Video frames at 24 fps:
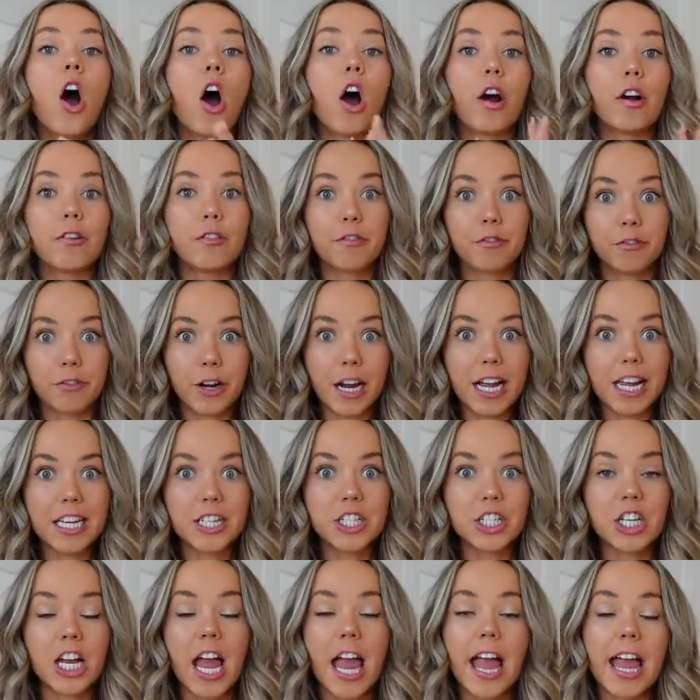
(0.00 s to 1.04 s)
our
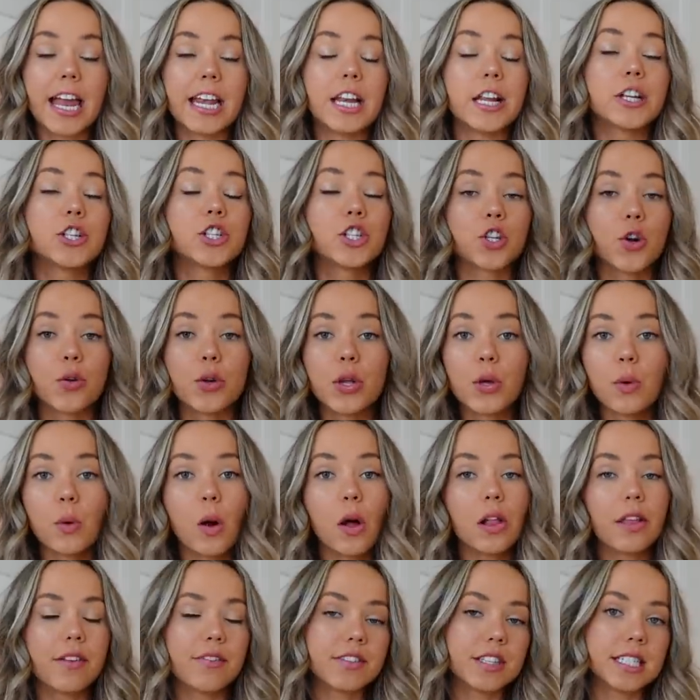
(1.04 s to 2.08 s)
fridge and show you
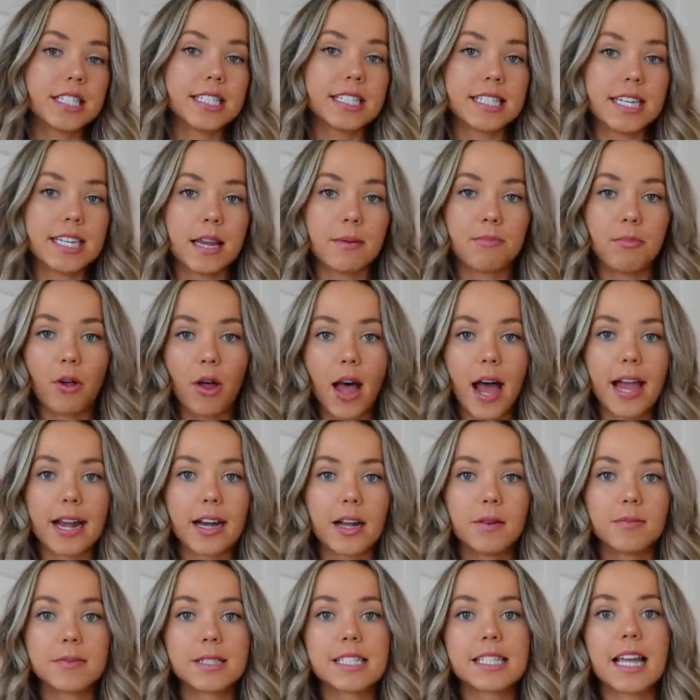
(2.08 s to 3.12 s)
all of the staple
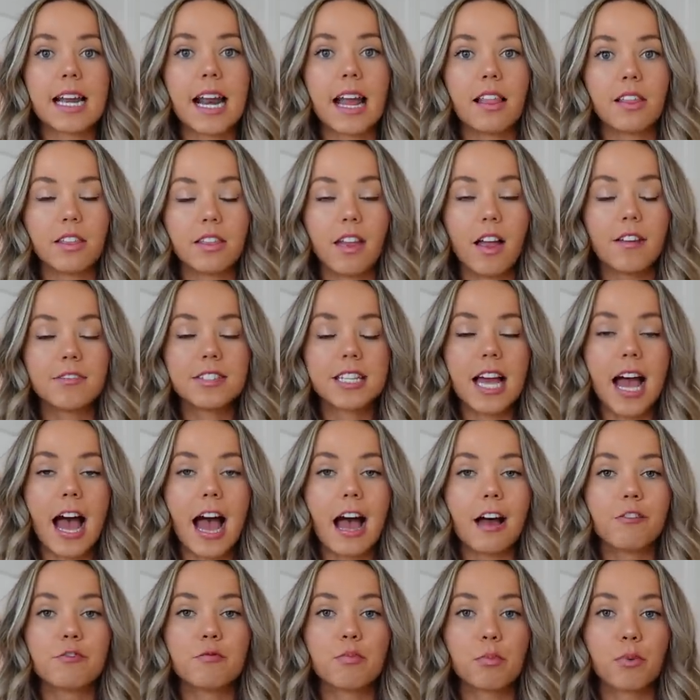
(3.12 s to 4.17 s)
items that I love to
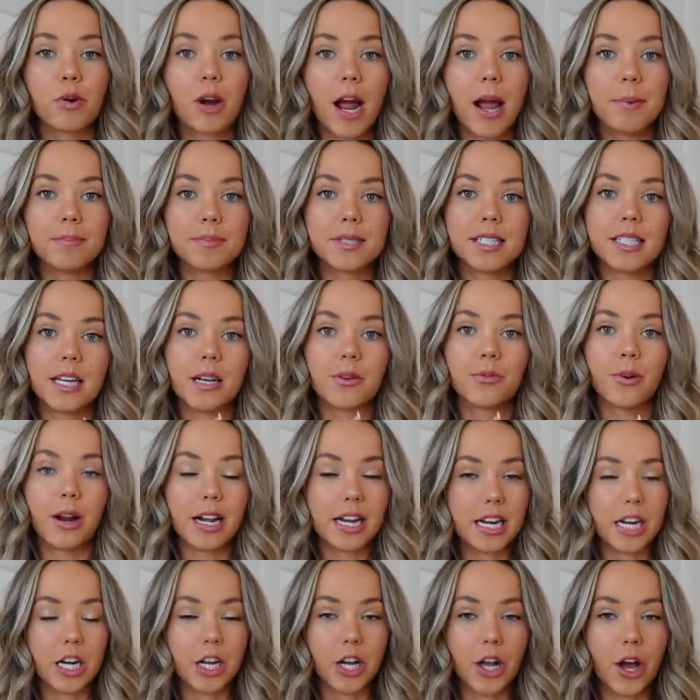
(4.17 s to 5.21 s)
have prepped and
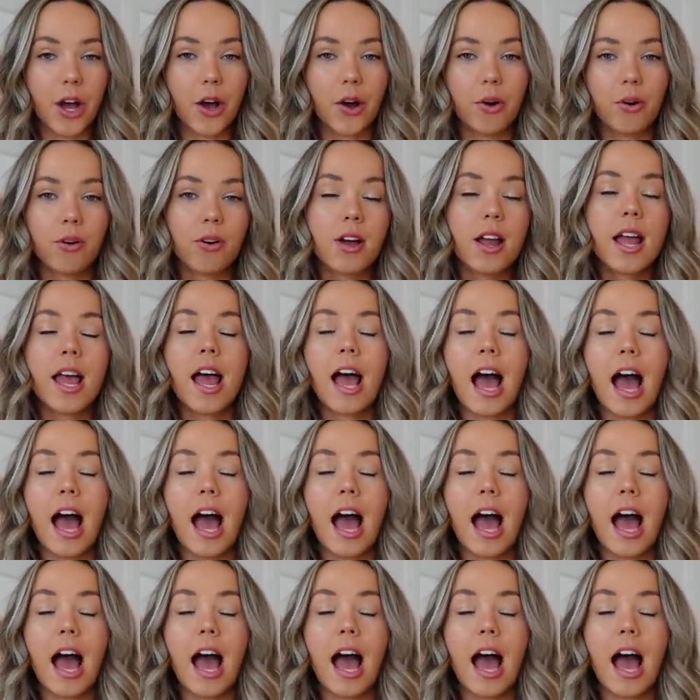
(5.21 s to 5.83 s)
ready to go.